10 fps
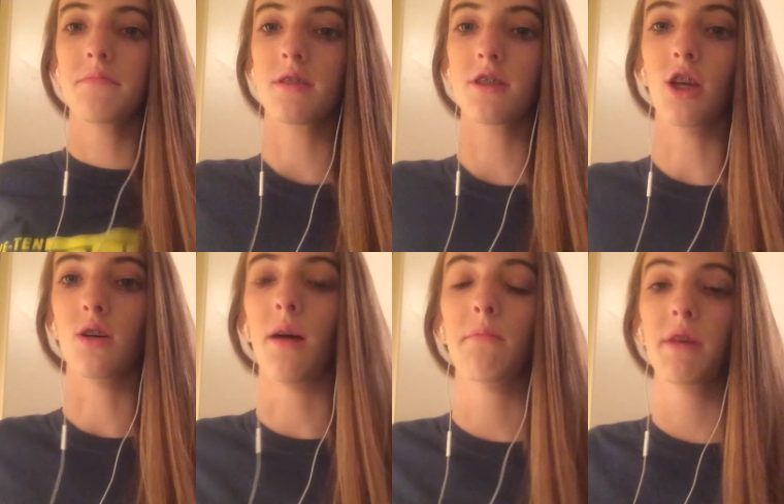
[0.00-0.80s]

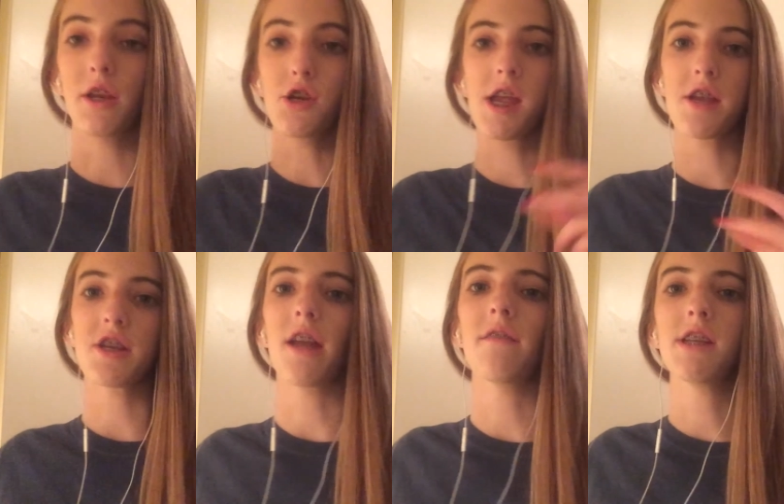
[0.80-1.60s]
So I'm gonna change
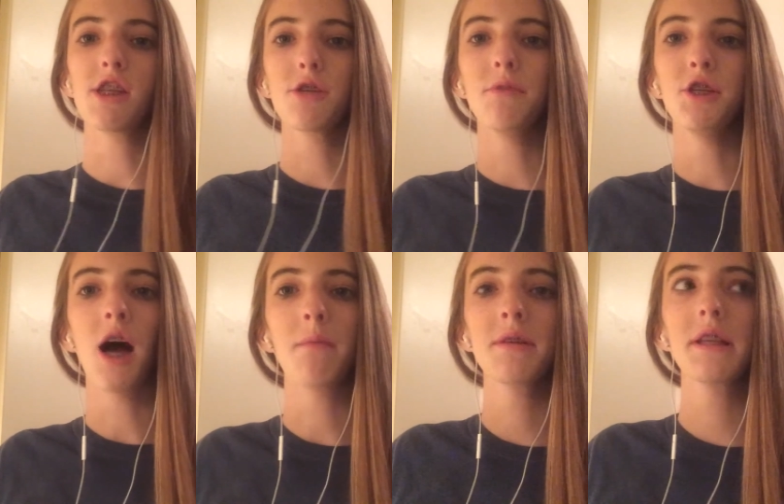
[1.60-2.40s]
out of it into
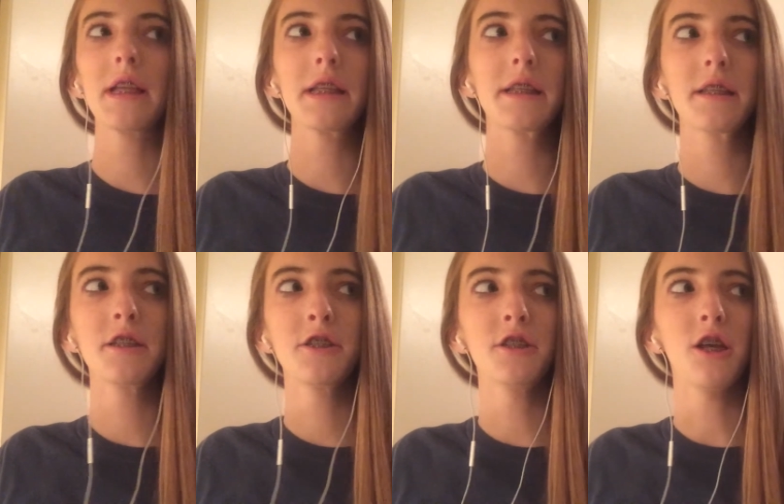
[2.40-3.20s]
pajamas.
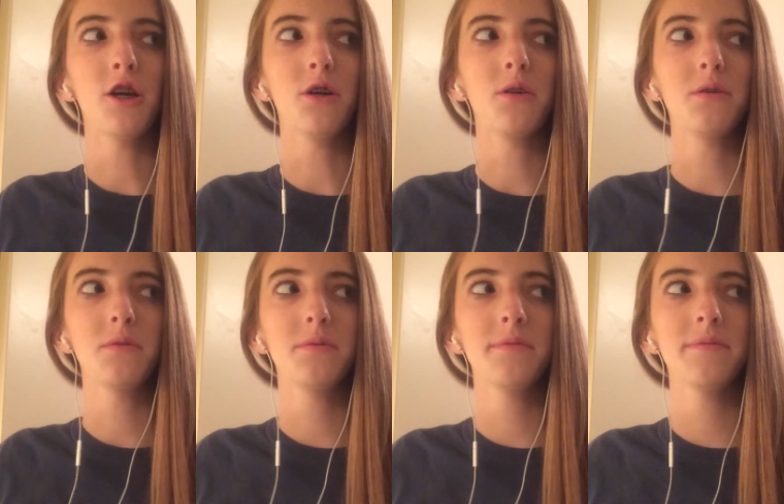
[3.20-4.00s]
So
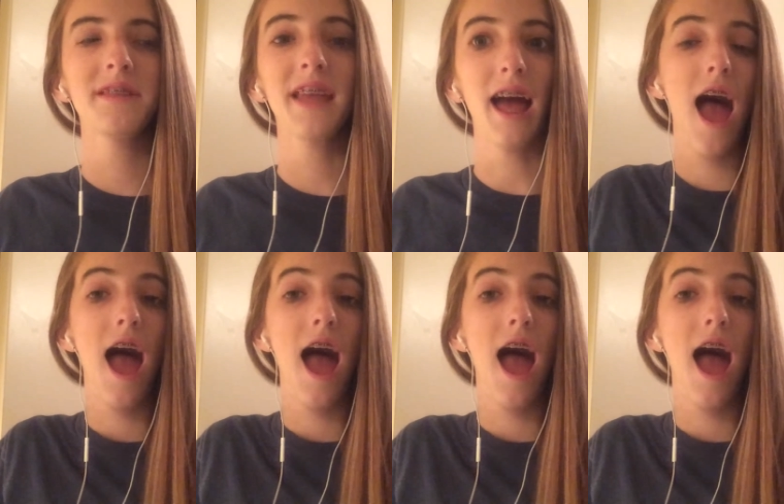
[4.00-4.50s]
yeah.